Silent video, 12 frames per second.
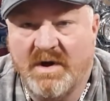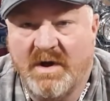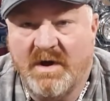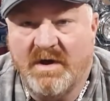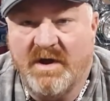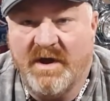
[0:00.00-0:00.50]

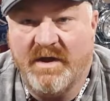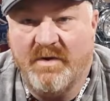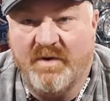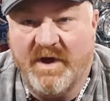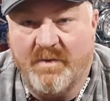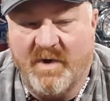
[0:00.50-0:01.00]

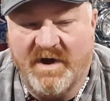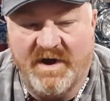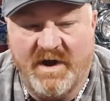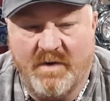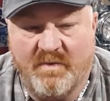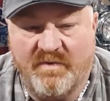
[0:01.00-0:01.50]
They went in
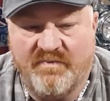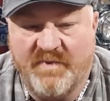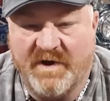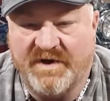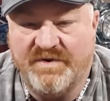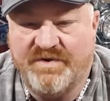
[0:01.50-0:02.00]
there with
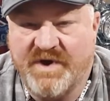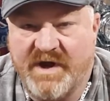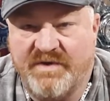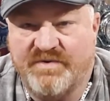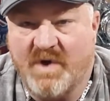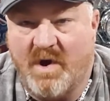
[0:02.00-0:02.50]
fucking
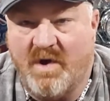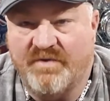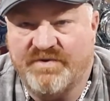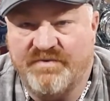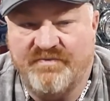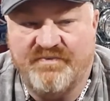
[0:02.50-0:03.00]
chainsaws
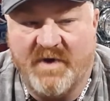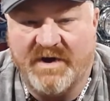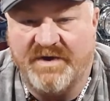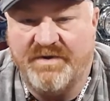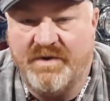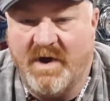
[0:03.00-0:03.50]
and
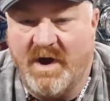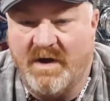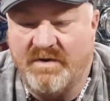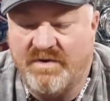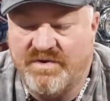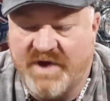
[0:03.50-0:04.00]
fucking
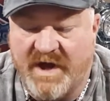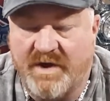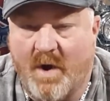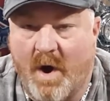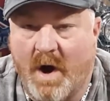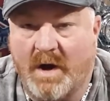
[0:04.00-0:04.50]
chain
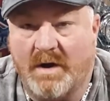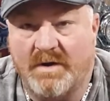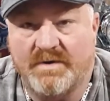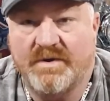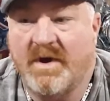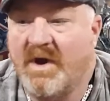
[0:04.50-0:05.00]
augers
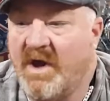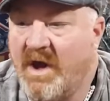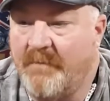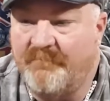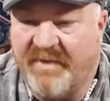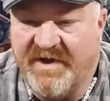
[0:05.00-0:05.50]

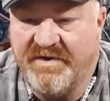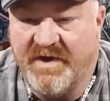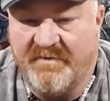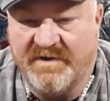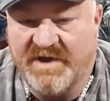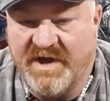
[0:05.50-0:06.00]
and beat
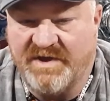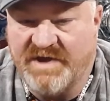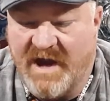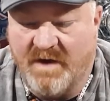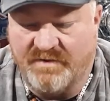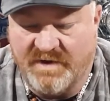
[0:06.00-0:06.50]
everything
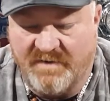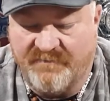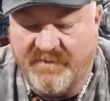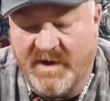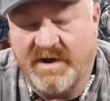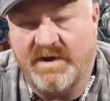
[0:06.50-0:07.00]
down to the
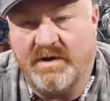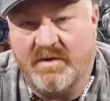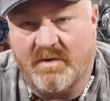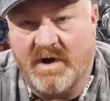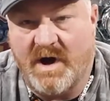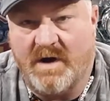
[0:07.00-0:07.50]
fucking
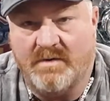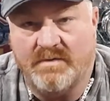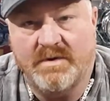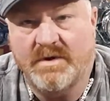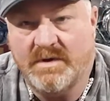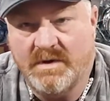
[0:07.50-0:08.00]
ground.
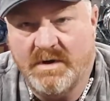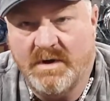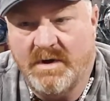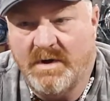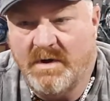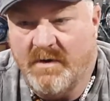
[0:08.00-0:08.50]

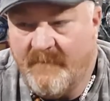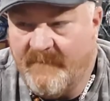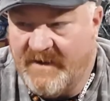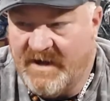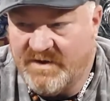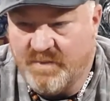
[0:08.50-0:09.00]
And
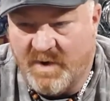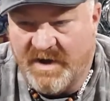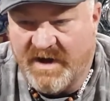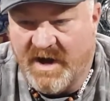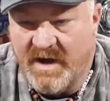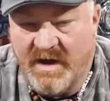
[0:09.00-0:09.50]
that's where they
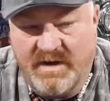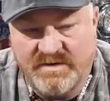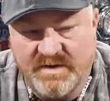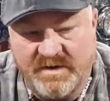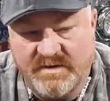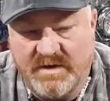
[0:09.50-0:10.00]
got. It's
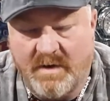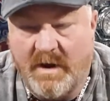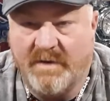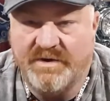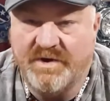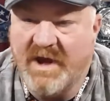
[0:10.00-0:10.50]
like, come
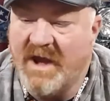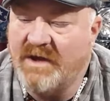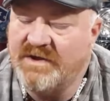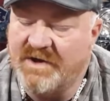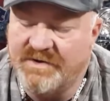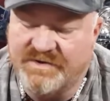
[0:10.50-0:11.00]
on,
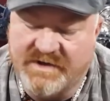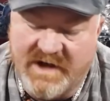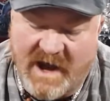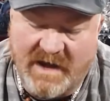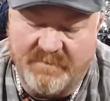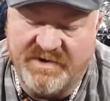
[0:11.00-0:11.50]
there's
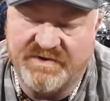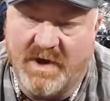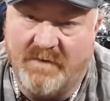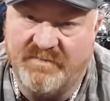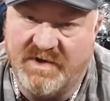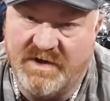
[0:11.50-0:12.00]
got to be
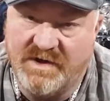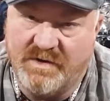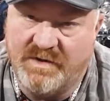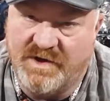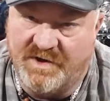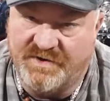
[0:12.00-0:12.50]
something.
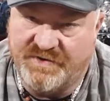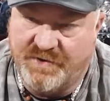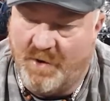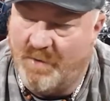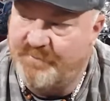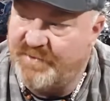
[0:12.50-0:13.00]
There's
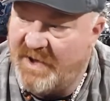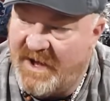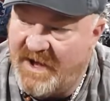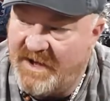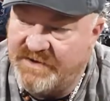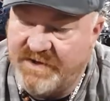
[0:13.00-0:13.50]
still
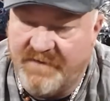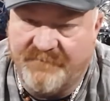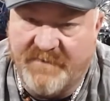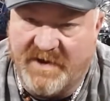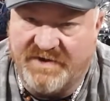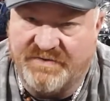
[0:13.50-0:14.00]
plenty of
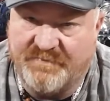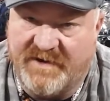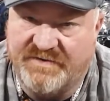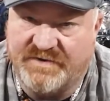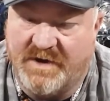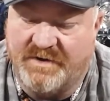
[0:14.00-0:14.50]
fucking
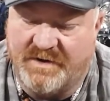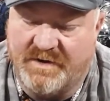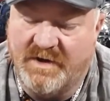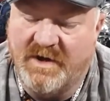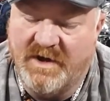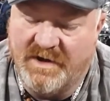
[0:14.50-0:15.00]
space out here.
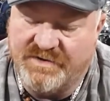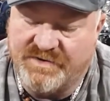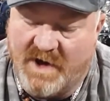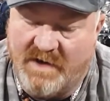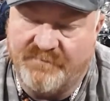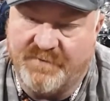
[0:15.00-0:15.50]
It's
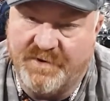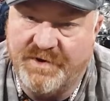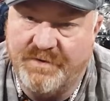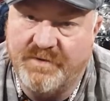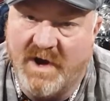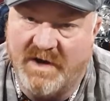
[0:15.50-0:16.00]
time for you
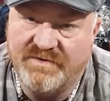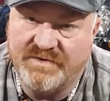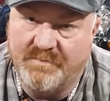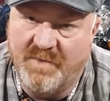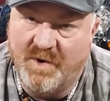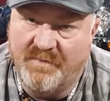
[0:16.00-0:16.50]
guys to
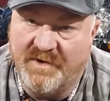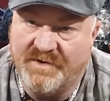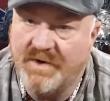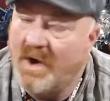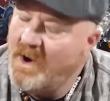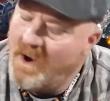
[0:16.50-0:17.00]
move it.
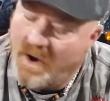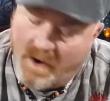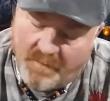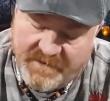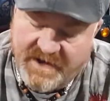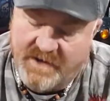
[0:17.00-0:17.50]
Oh, we
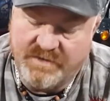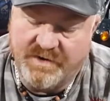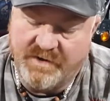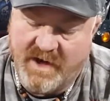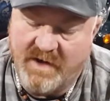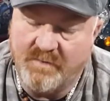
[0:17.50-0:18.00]
can't do
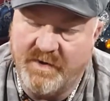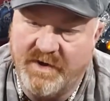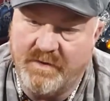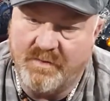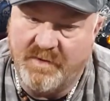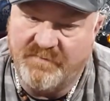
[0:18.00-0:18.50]
that.
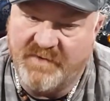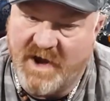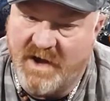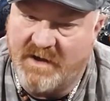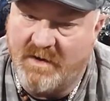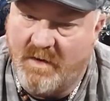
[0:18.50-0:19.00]
We've
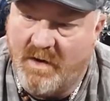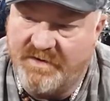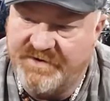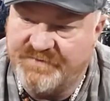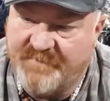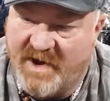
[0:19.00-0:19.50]
got all these
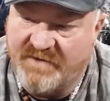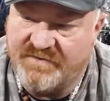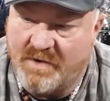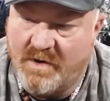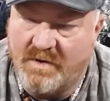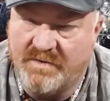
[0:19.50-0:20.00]
spots
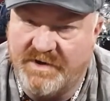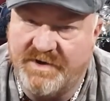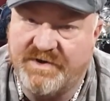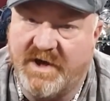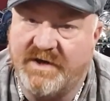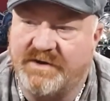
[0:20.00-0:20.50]
are already
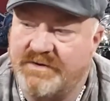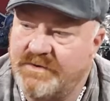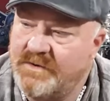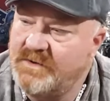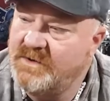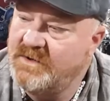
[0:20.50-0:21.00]
taken.
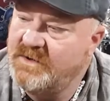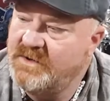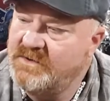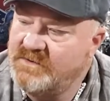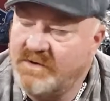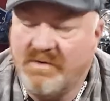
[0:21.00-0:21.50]
It's
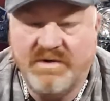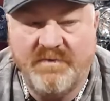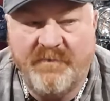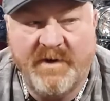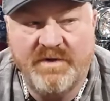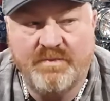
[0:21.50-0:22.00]
like, what the
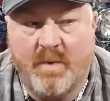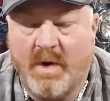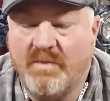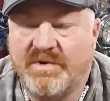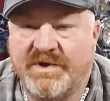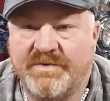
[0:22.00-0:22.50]
fuck is wrong
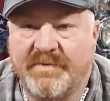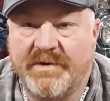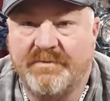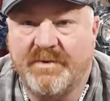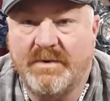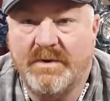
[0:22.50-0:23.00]
with these people?
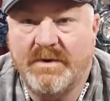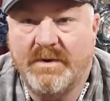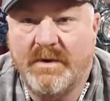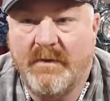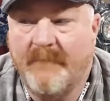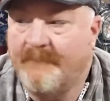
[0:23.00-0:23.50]

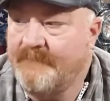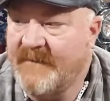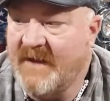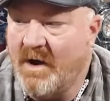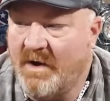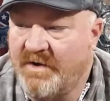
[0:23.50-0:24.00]

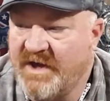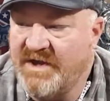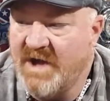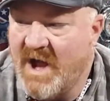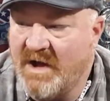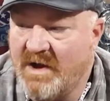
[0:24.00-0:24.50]
Are they
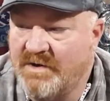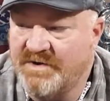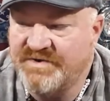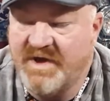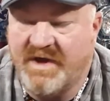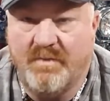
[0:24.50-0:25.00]
not
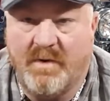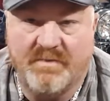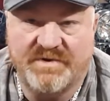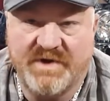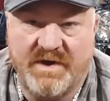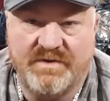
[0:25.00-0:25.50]
understanding what we're
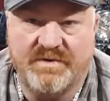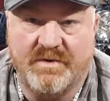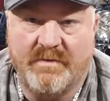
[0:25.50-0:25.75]
saying to them?